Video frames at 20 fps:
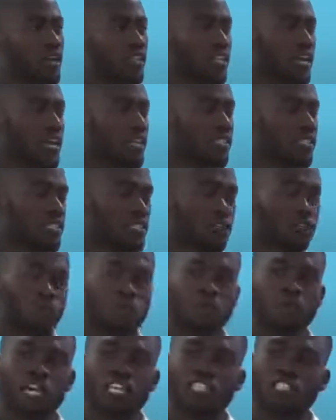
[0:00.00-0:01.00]
analysis
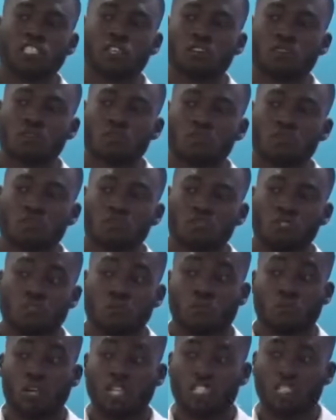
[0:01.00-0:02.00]
from national
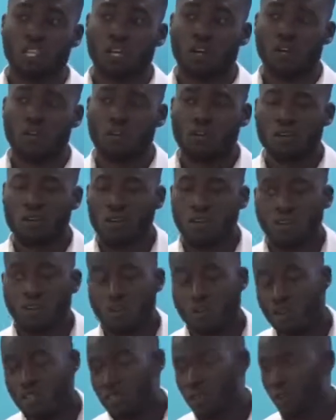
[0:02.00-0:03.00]
to regional
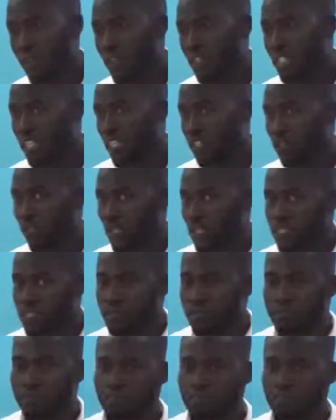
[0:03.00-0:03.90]
or to even districts.